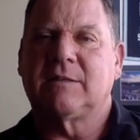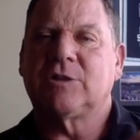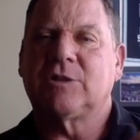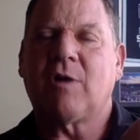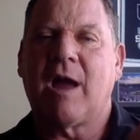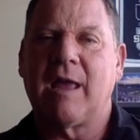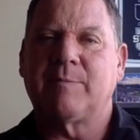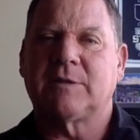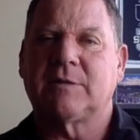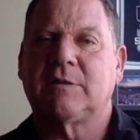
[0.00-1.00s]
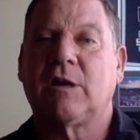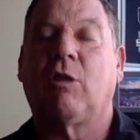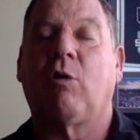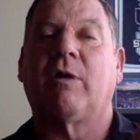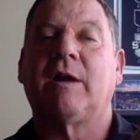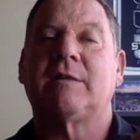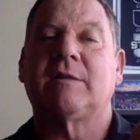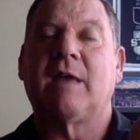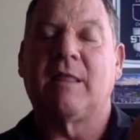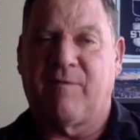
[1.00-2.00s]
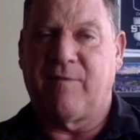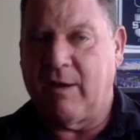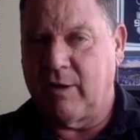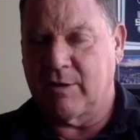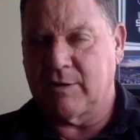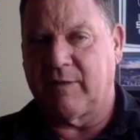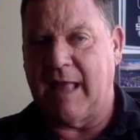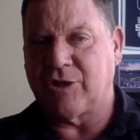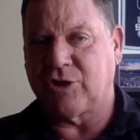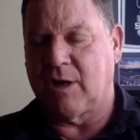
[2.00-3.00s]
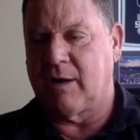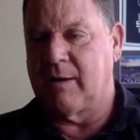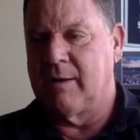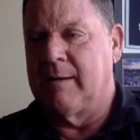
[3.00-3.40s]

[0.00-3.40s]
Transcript: the triumphs, the glories, and the failures of last year.